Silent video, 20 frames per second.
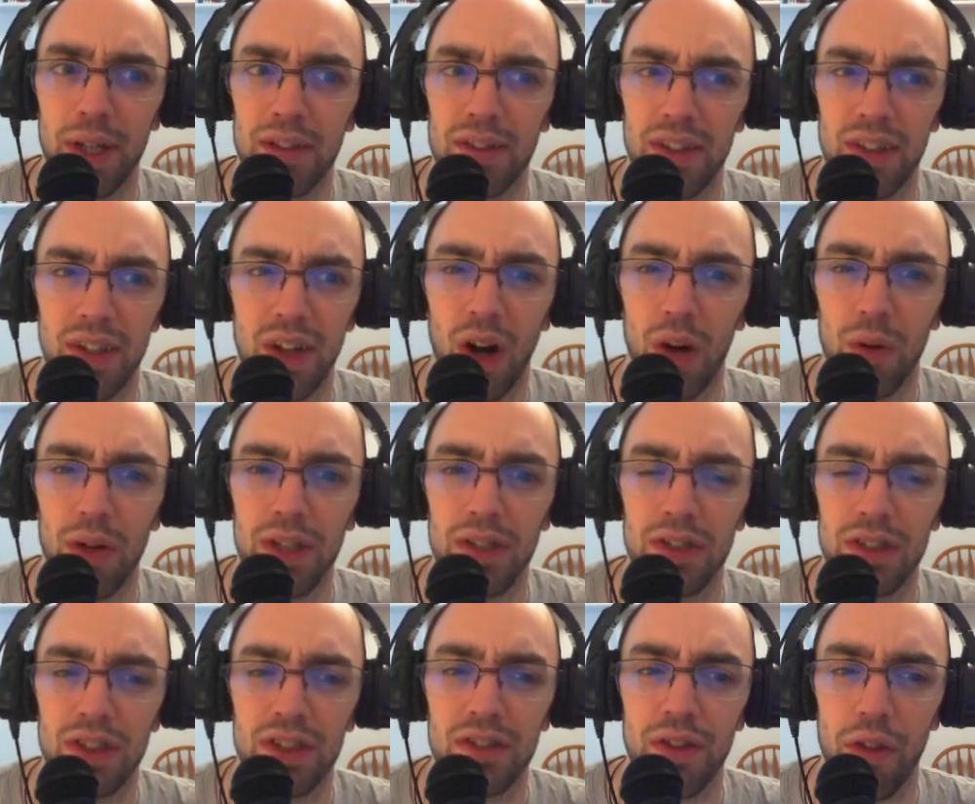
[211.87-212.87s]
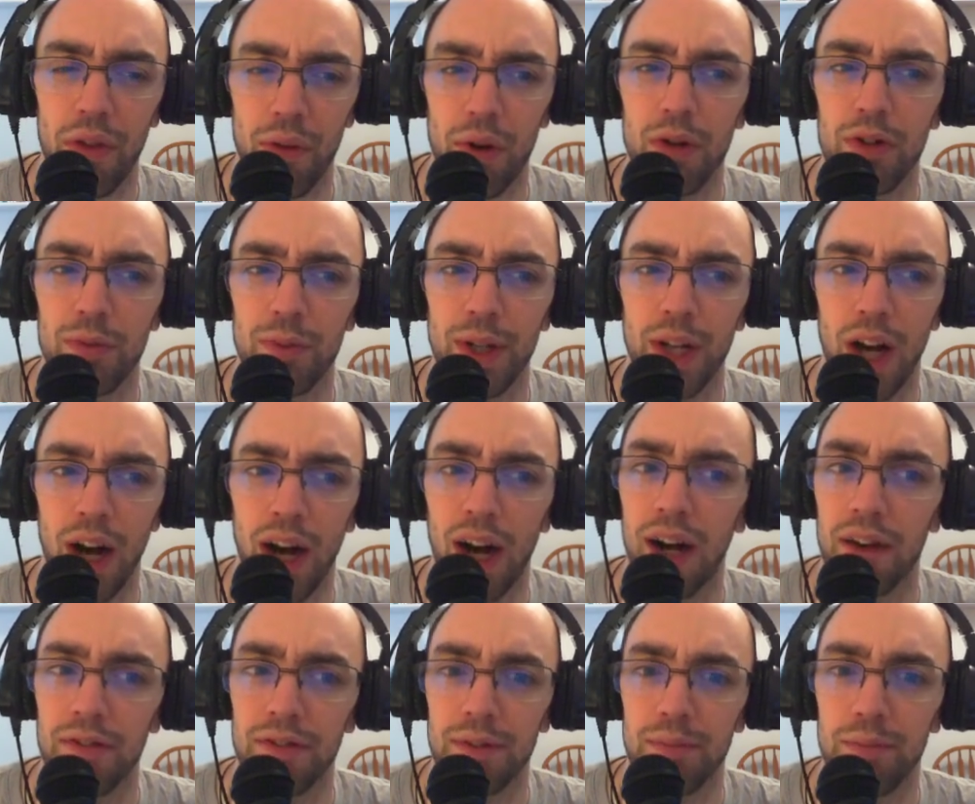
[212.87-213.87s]
because it always just throws me
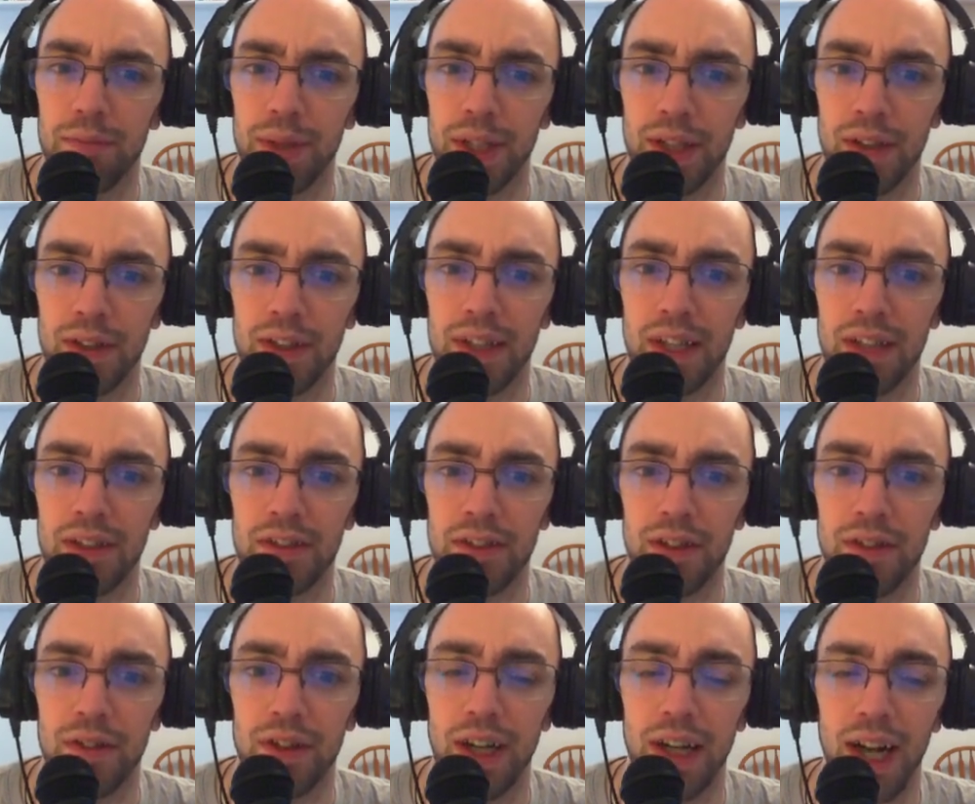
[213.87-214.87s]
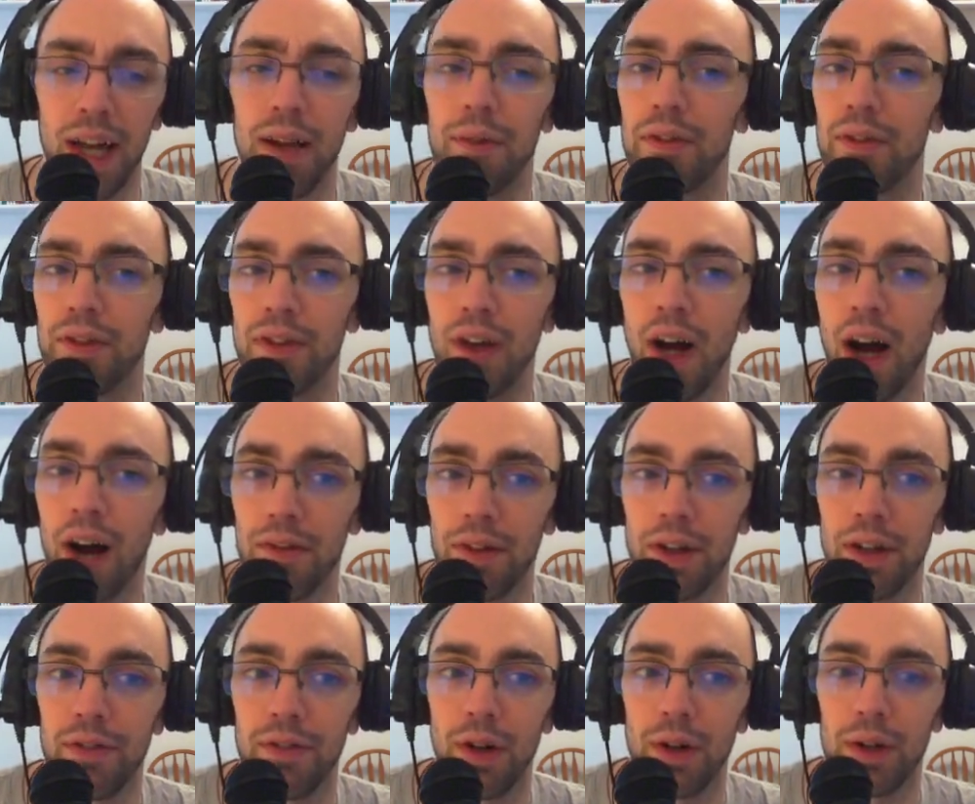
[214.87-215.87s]
off being on the test server, and I was not
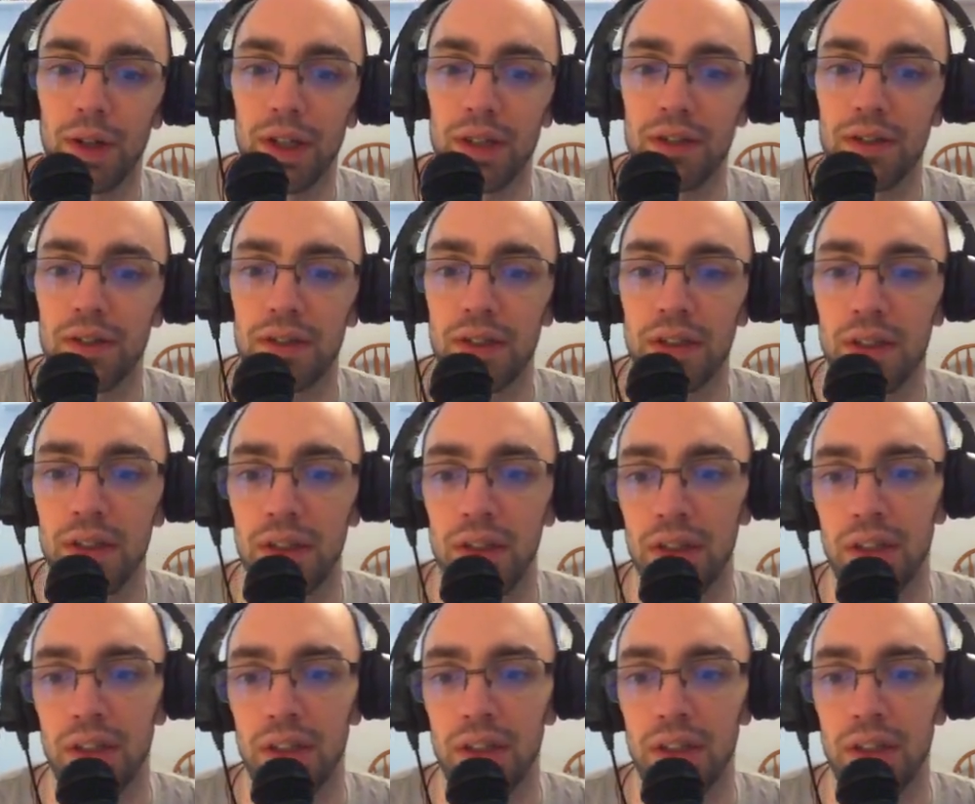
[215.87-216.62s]
very focused.